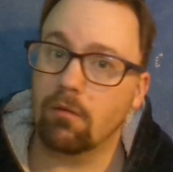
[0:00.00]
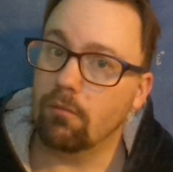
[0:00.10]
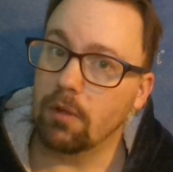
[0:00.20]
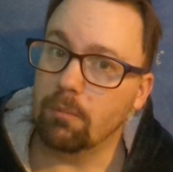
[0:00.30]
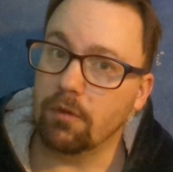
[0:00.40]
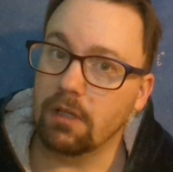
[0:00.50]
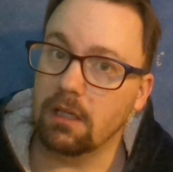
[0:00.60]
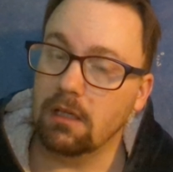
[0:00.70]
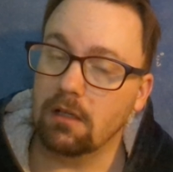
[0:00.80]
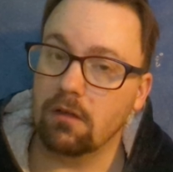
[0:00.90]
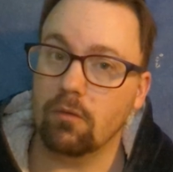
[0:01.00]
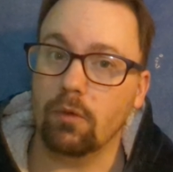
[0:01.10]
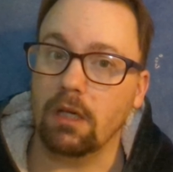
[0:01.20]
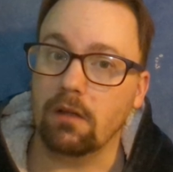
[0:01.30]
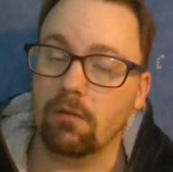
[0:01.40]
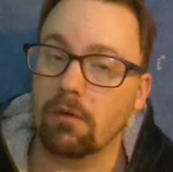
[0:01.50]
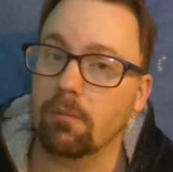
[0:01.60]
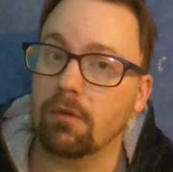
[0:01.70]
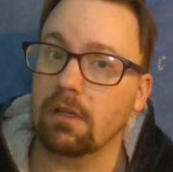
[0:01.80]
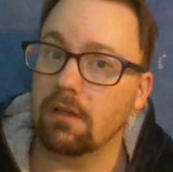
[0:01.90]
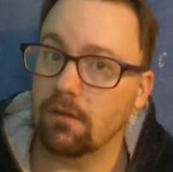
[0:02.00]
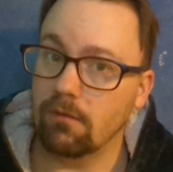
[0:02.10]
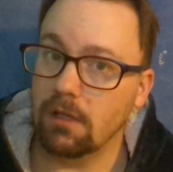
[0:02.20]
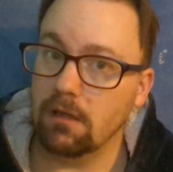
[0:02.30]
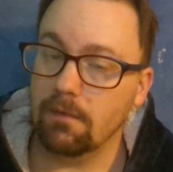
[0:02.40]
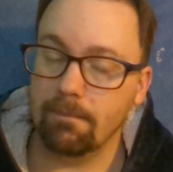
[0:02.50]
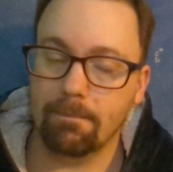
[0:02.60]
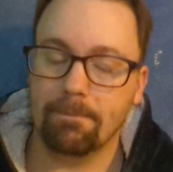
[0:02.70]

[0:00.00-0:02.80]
Ripley, the way that Ripley is written